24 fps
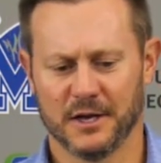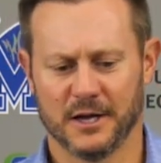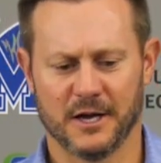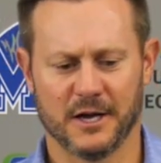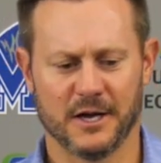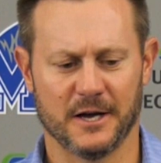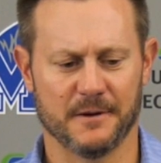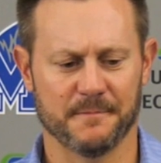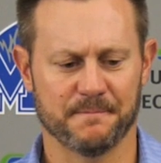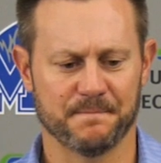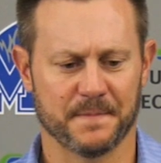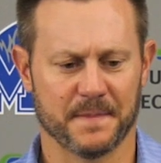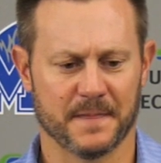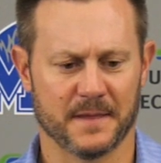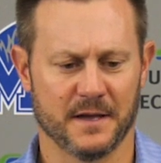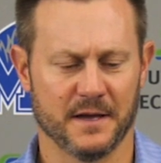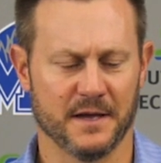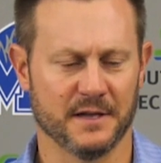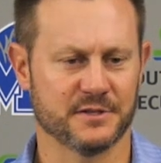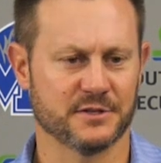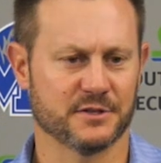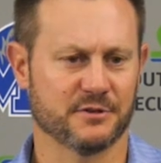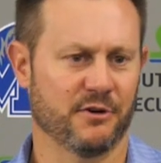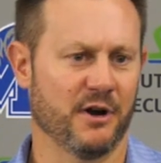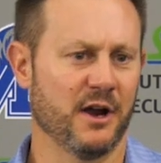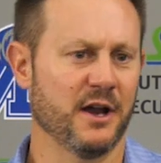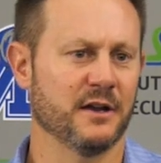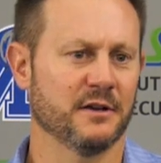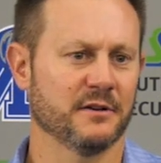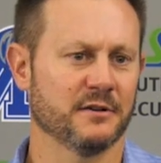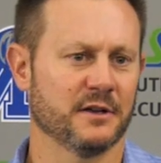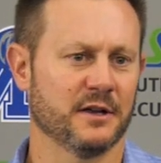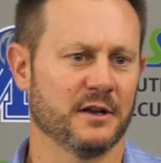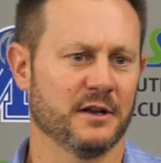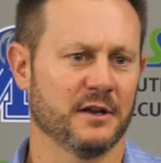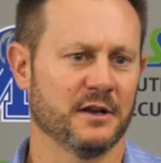Um, it's great,
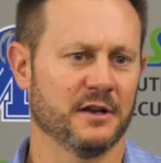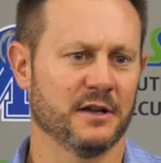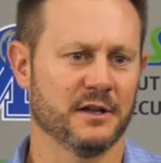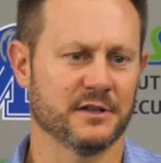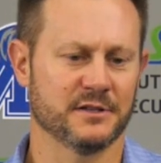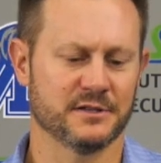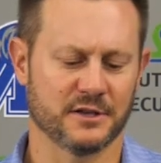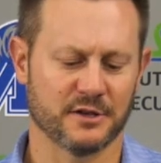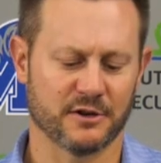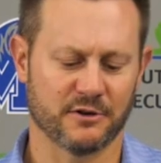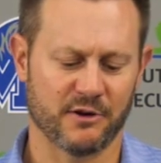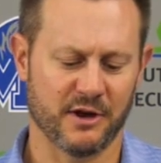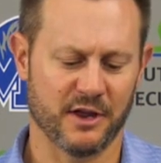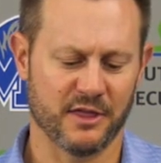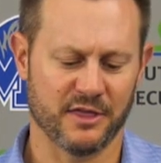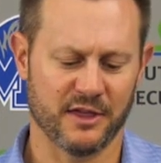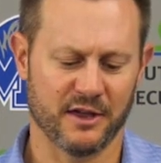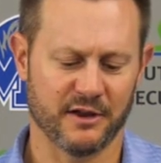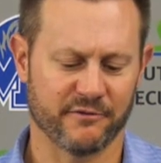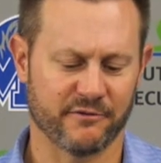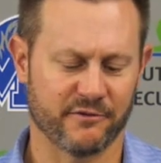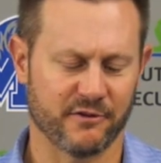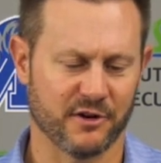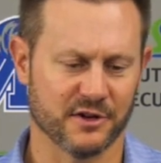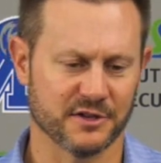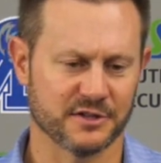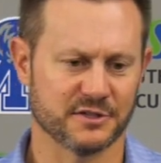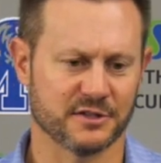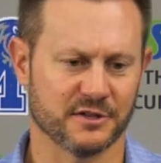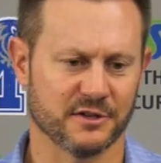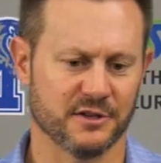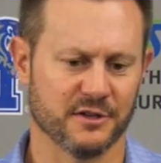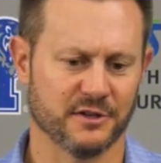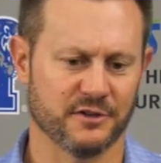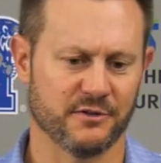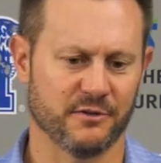and it's a great thing for us
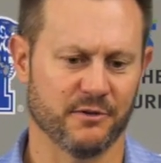to,